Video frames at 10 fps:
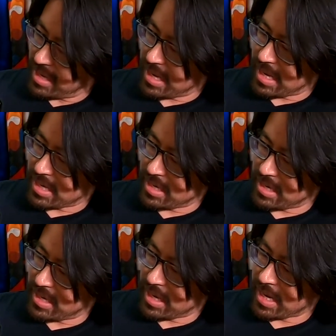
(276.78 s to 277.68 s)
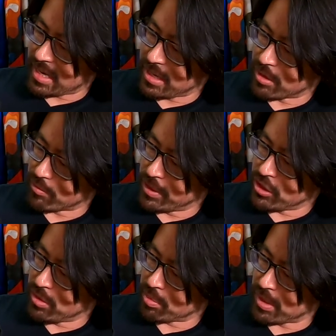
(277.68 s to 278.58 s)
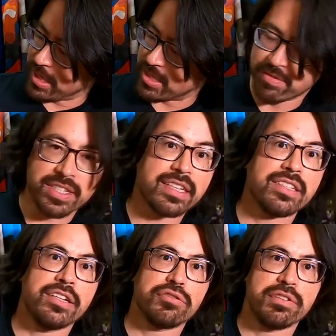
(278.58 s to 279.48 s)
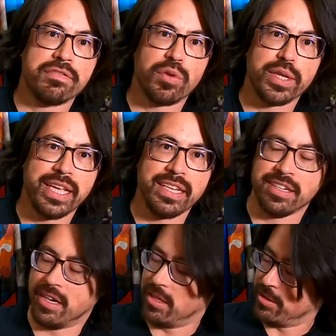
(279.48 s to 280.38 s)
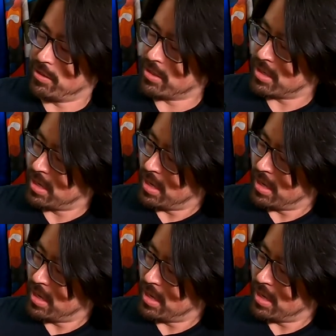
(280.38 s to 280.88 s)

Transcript: and it had an original price of $648,